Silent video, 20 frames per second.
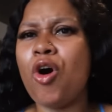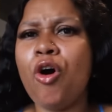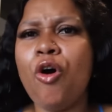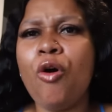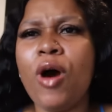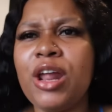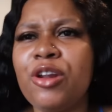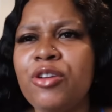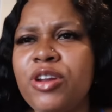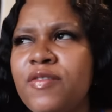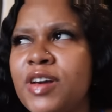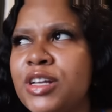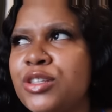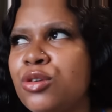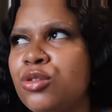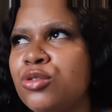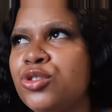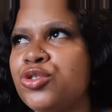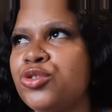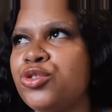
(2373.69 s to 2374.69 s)
Oh, I don't know if
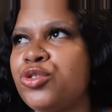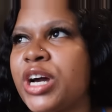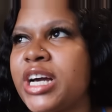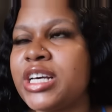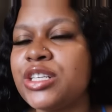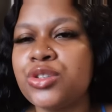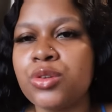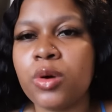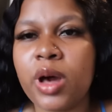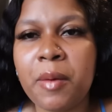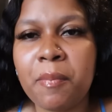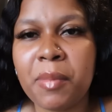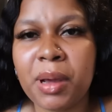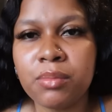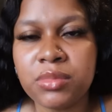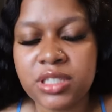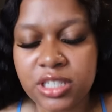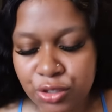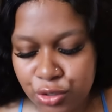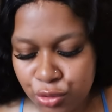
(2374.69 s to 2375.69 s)
I told you. You guys saw I
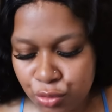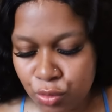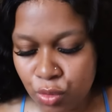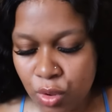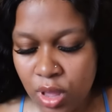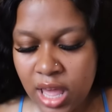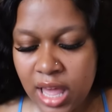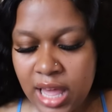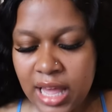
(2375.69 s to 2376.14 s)
bumped into